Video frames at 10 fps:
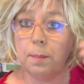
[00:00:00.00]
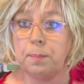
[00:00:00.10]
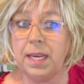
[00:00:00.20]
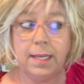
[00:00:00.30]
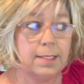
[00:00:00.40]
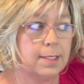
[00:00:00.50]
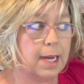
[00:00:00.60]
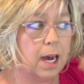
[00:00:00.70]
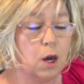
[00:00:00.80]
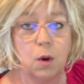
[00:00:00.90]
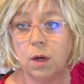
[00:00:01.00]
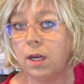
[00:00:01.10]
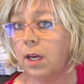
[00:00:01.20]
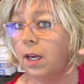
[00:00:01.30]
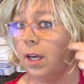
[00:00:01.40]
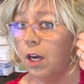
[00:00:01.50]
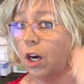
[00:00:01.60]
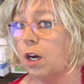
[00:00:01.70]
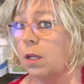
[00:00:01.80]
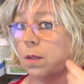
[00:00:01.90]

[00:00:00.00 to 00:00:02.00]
of pieced out here.